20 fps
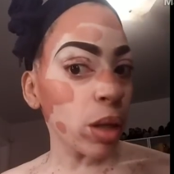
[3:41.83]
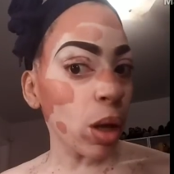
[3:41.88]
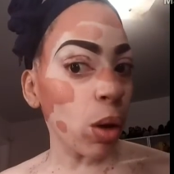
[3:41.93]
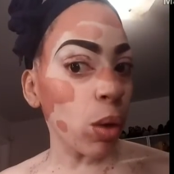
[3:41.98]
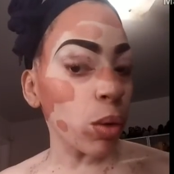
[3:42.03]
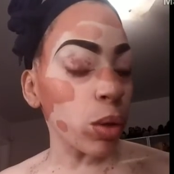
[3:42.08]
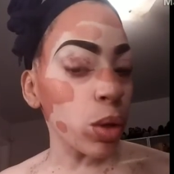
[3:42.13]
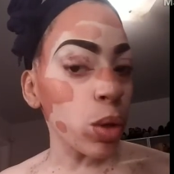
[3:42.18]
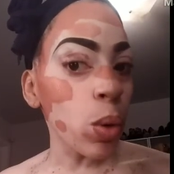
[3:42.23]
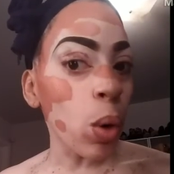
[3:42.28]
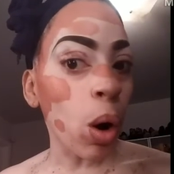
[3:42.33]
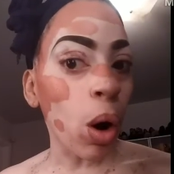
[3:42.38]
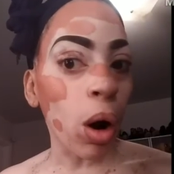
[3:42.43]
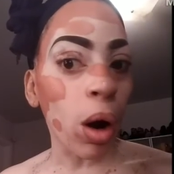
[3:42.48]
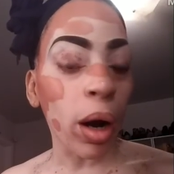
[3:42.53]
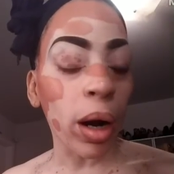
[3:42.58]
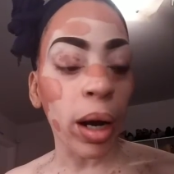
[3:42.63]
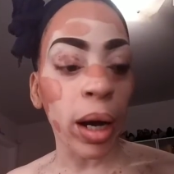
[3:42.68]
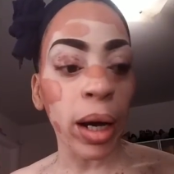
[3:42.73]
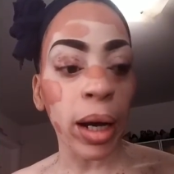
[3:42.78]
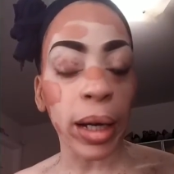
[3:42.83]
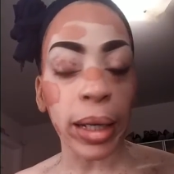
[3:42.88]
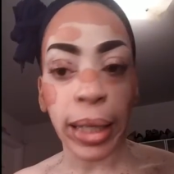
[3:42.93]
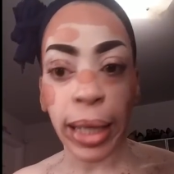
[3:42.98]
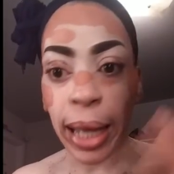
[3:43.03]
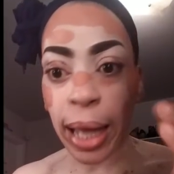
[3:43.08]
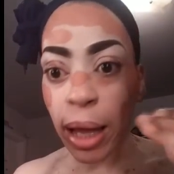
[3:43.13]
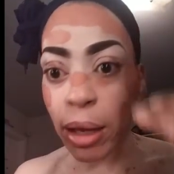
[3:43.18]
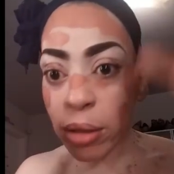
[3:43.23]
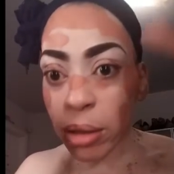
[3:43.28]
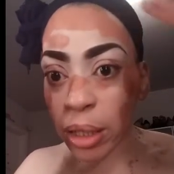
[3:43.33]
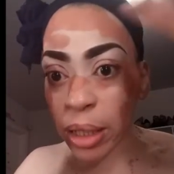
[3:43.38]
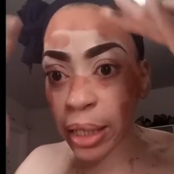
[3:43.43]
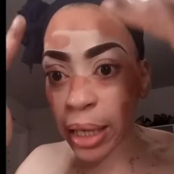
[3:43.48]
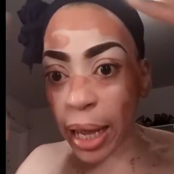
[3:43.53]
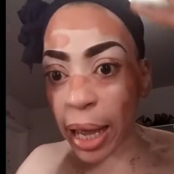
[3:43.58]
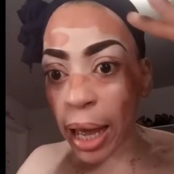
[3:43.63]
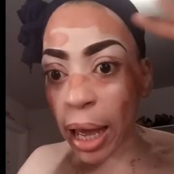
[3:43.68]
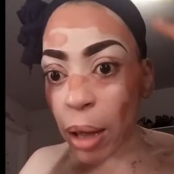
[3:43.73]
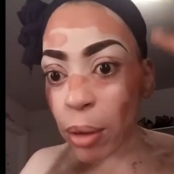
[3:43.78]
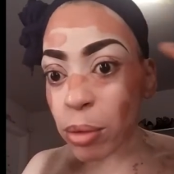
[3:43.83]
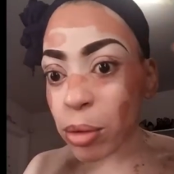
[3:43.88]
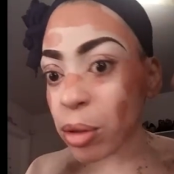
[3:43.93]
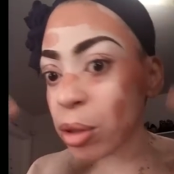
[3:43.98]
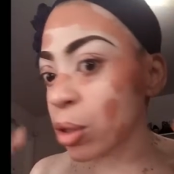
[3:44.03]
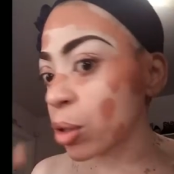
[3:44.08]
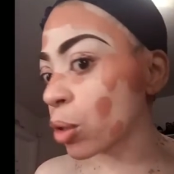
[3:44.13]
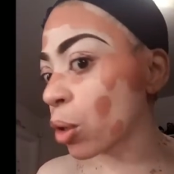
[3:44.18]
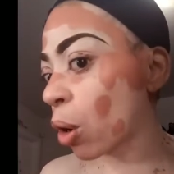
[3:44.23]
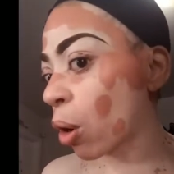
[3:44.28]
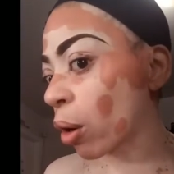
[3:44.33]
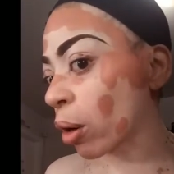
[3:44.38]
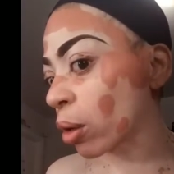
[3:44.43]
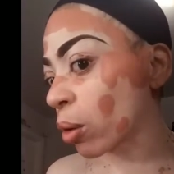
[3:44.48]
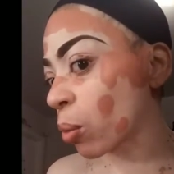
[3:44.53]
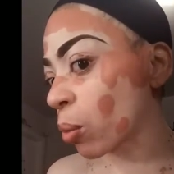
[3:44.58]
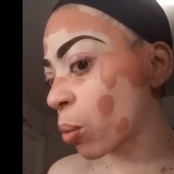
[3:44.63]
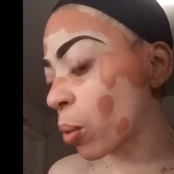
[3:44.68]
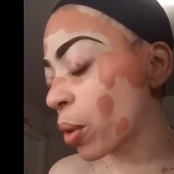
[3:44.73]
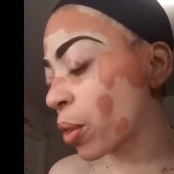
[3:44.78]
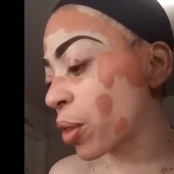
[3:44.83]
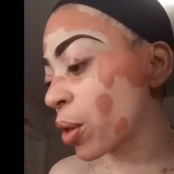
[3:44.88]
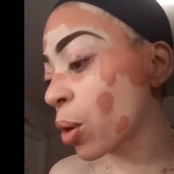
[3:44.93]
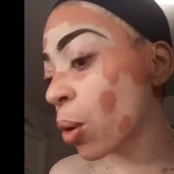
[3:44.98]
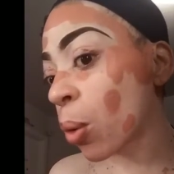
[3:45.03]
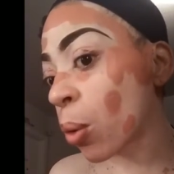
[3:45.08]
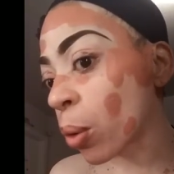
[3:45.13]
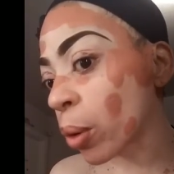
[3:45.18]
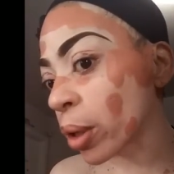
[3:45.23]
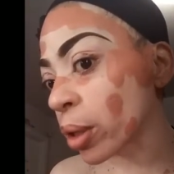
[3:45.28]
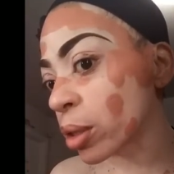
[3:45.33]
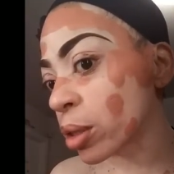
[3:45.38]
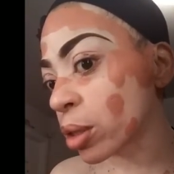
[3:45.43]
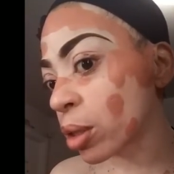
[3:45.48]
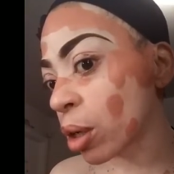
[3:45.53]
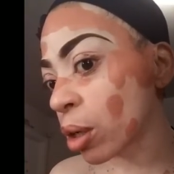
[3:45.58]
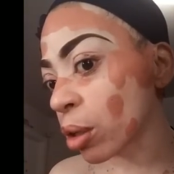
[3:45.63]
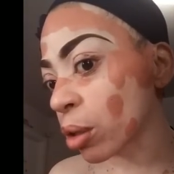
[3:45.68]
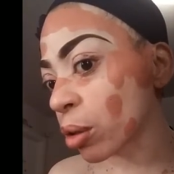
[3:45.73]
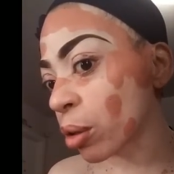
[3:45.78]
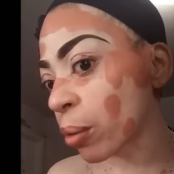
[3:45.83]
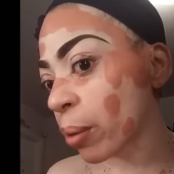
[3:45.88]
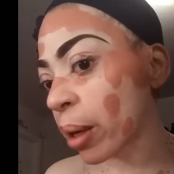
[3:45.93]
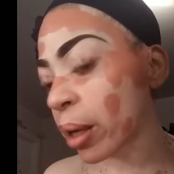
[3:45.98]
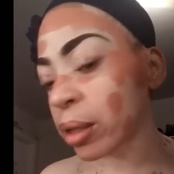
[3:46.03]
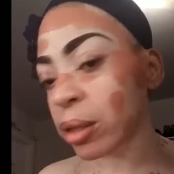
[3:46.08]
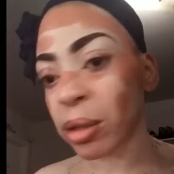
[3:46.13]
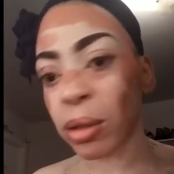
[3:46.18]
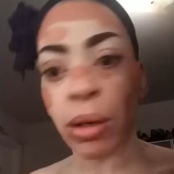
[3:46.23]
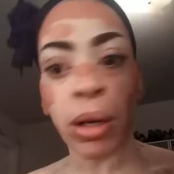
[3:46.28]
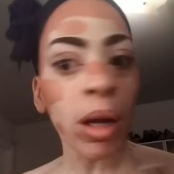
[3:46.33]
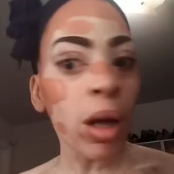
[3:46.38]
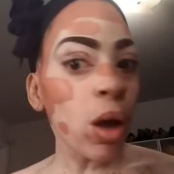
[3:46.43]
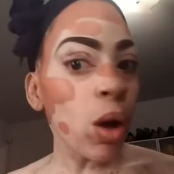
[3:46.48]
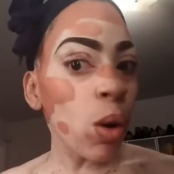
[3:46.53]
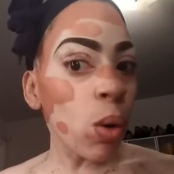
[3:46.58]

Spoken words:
So you are canceling out the dark with the orange color corrector.